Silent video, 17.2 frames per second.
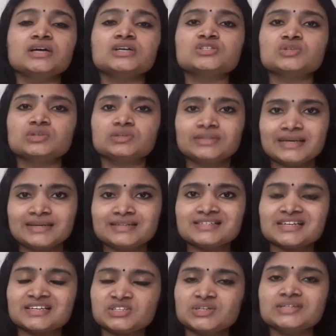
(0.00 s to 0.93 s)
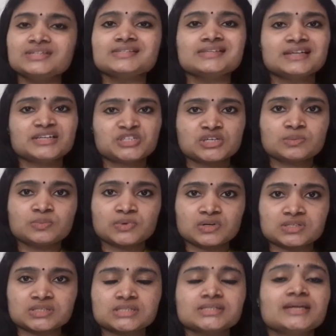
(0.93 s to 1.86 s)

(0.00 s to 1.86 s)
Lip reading: So that is actually the selection process.